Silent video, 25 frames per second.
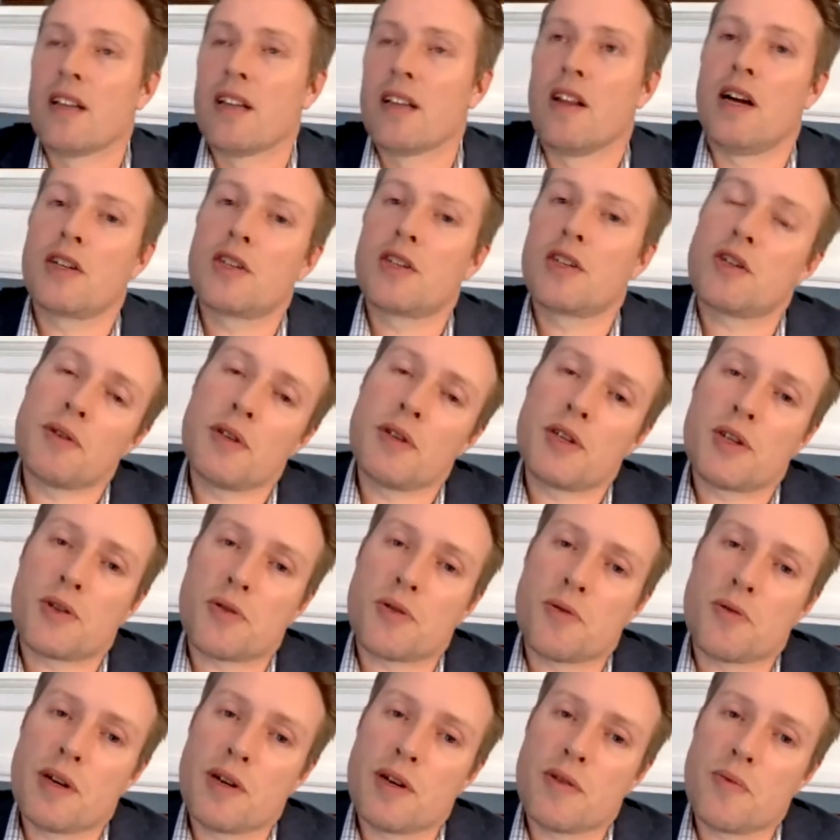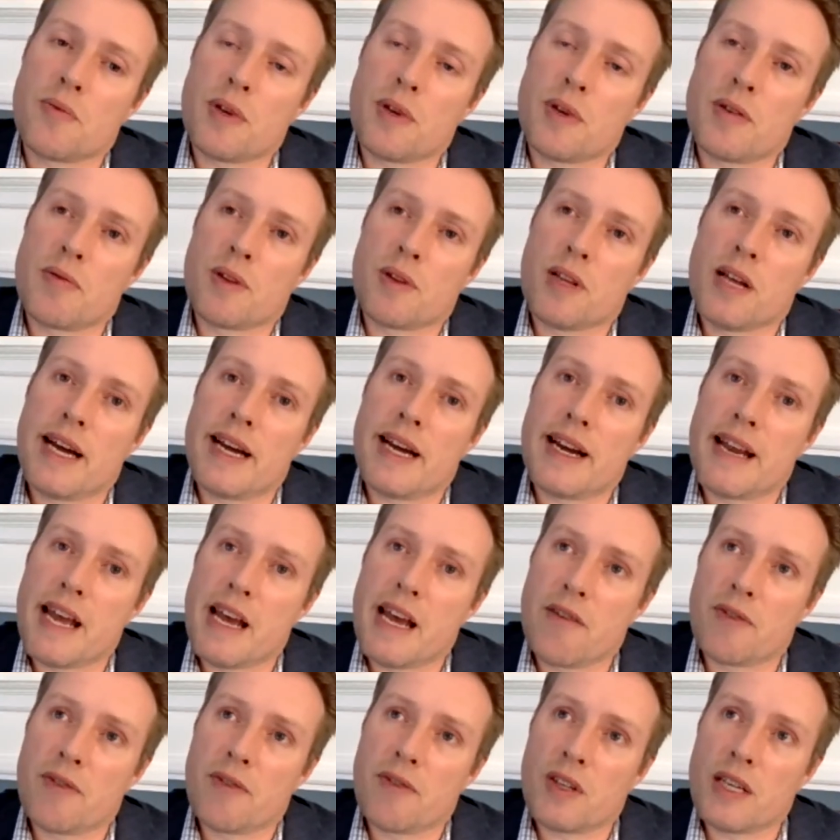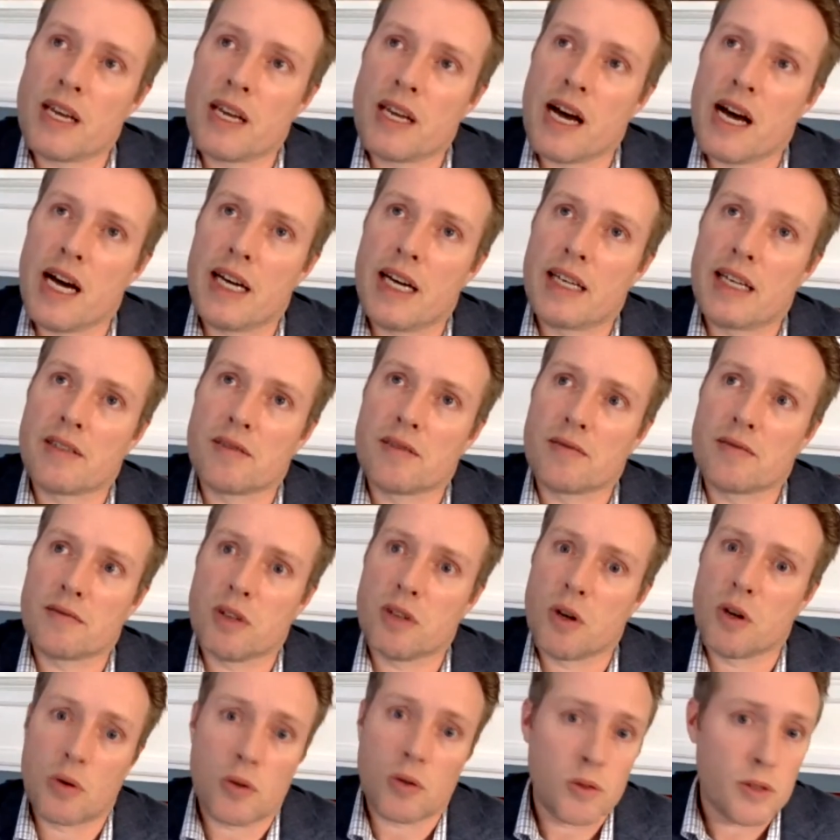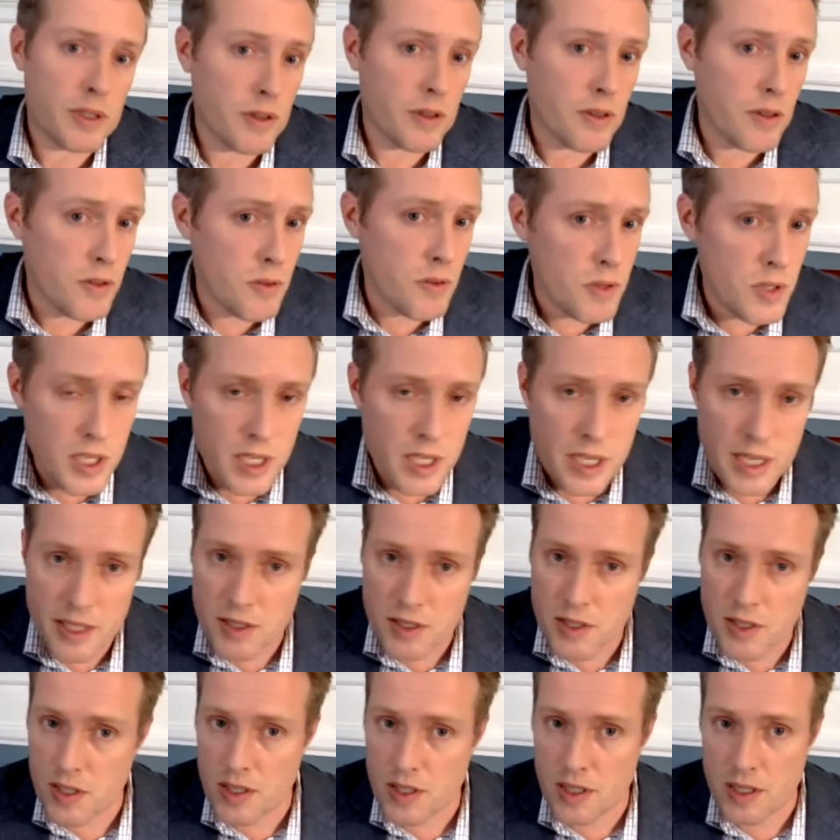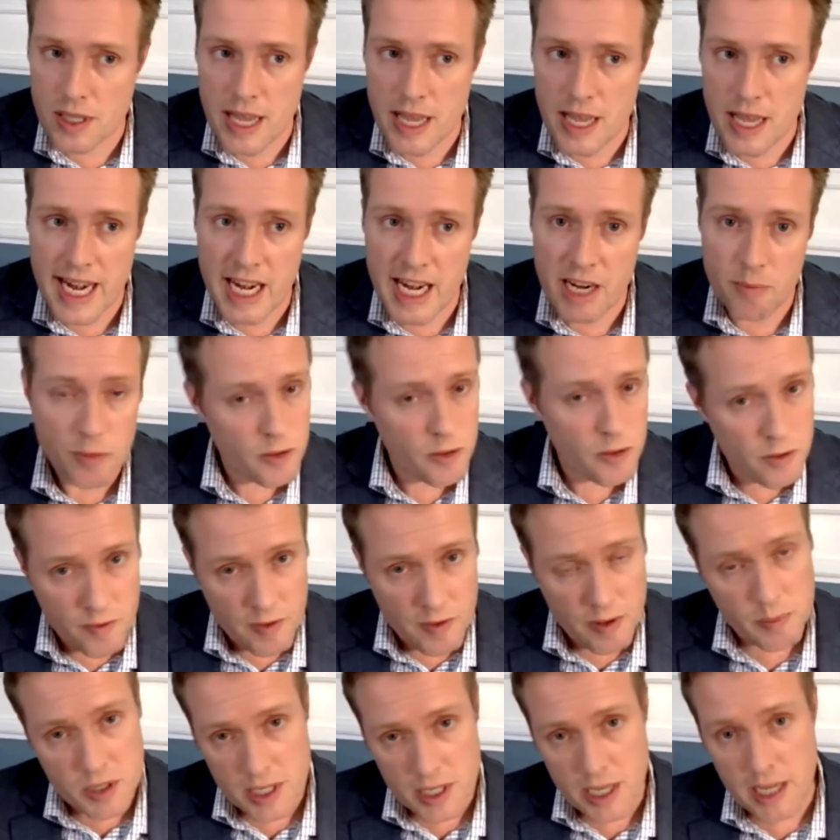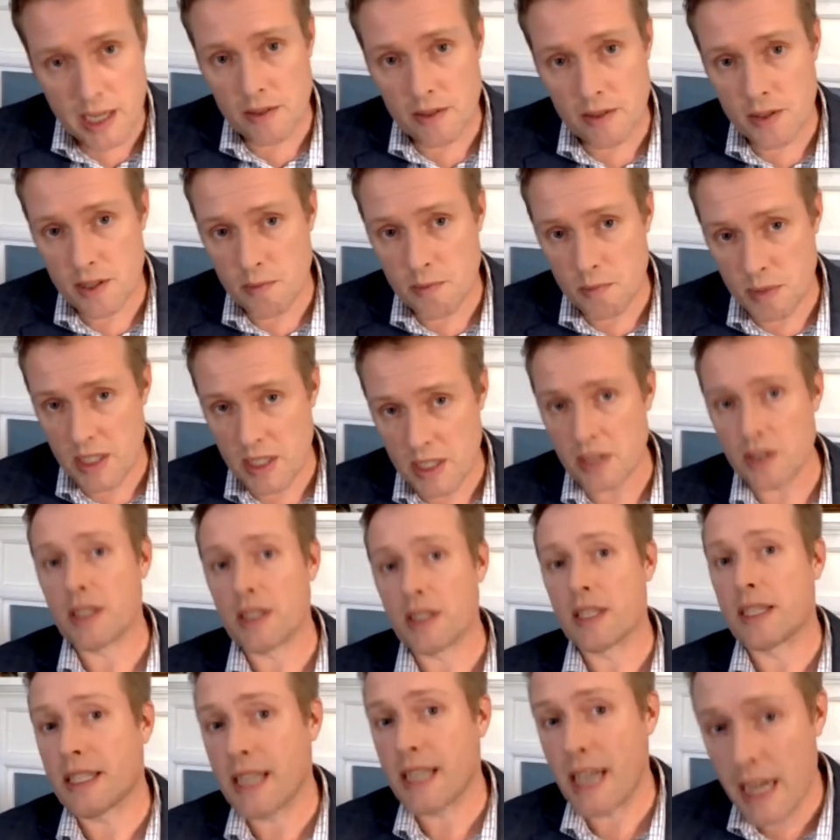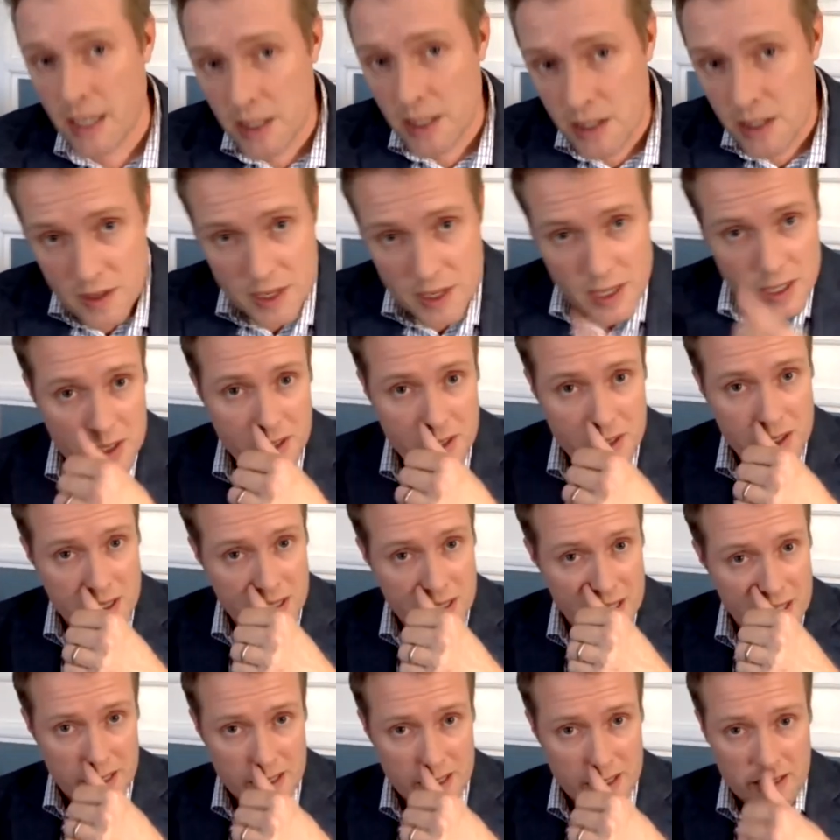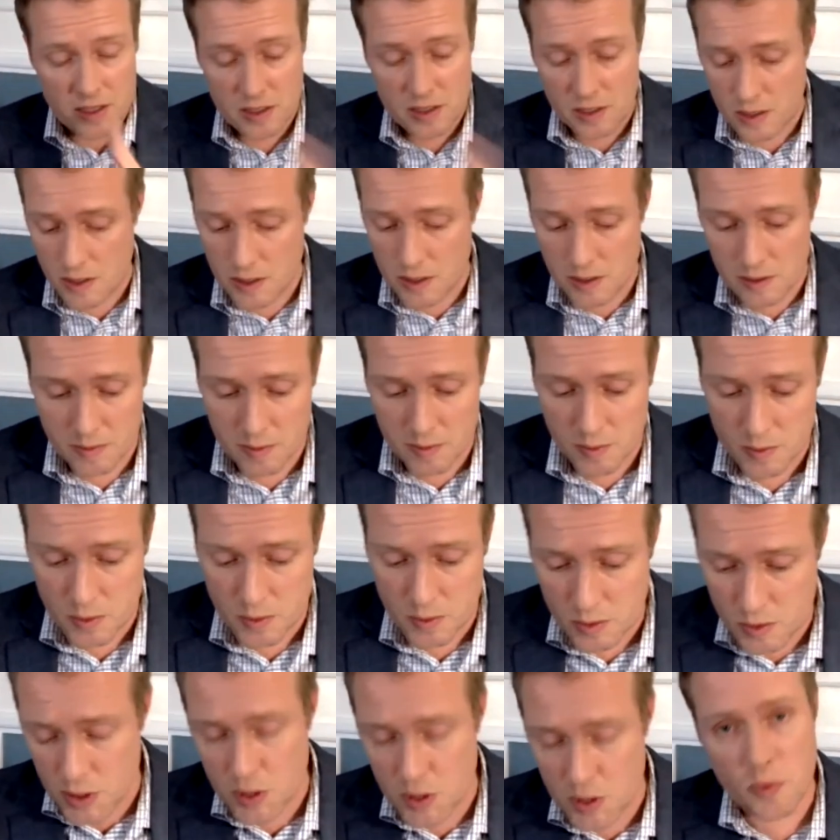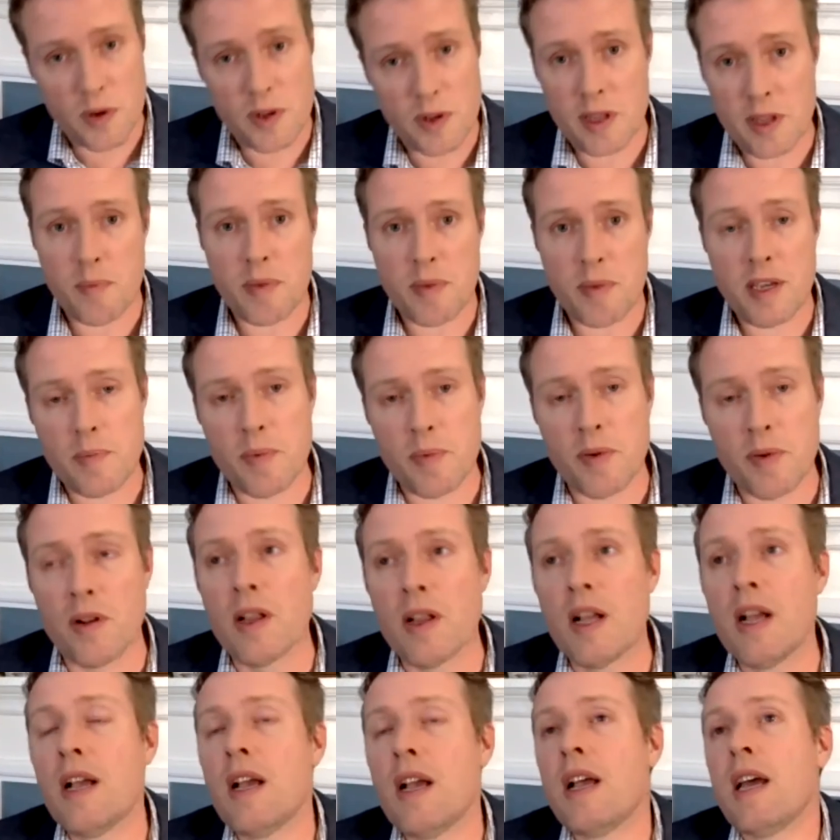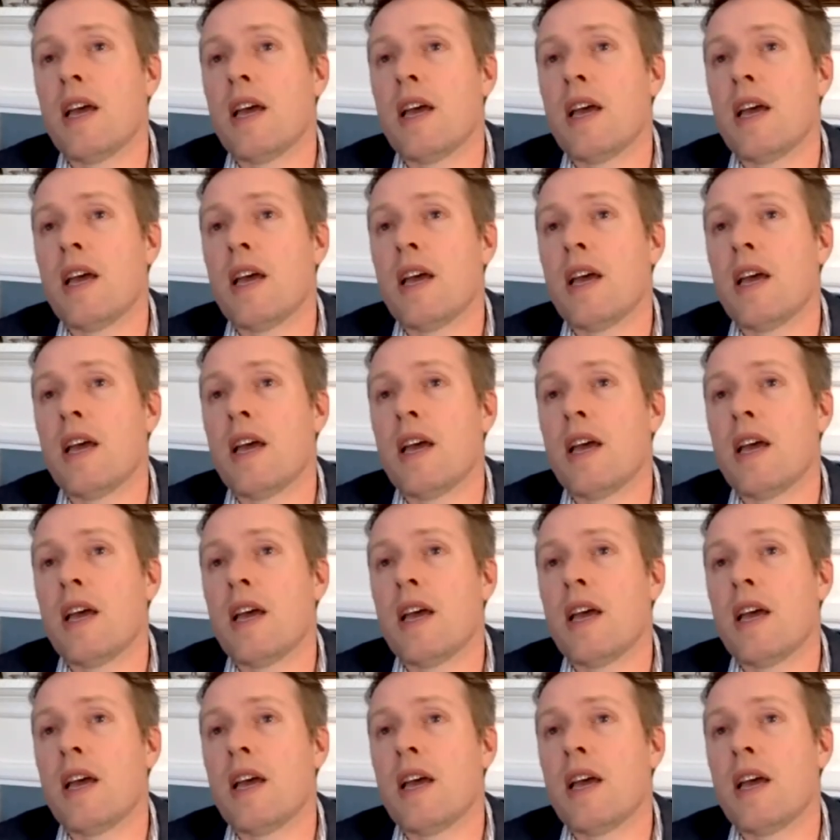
Long story short, we relied heavily on local enthusiasts that had proved themselves to be good detectorists and good, trustworthy people.